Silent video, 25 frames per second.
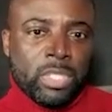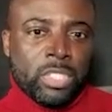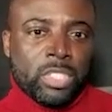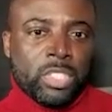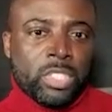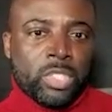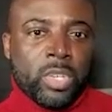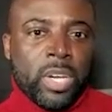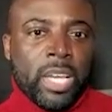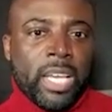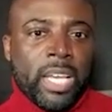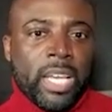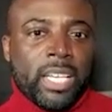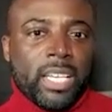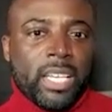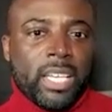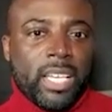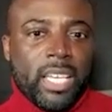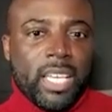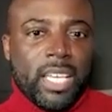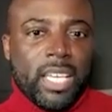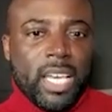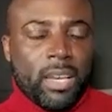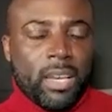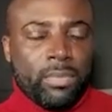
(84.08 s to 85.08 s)
to strike,
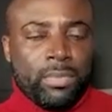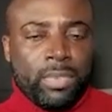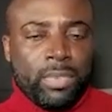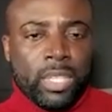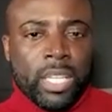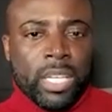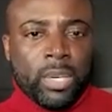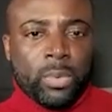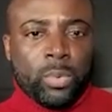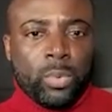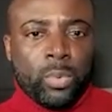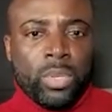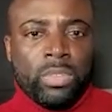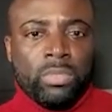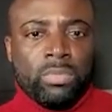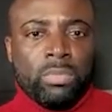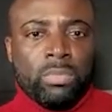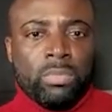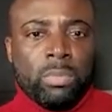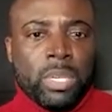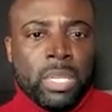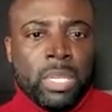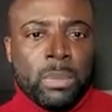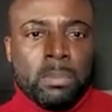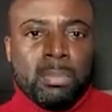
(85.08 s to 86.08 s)
I feel like we've
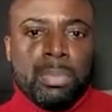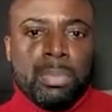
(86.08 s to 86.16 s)
been